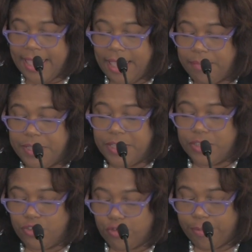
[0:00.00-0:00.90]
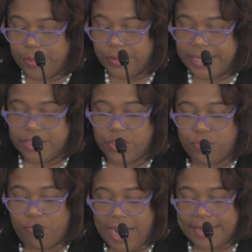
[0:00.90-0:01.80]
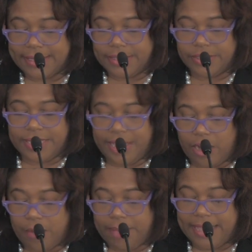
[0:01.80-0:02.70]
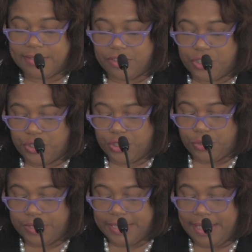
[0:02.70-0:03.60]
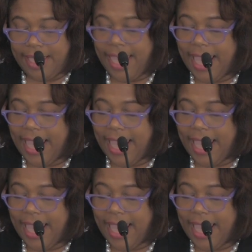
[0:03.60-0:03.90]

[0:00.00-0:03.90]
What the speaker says: can be contributed directly to the air passenger duty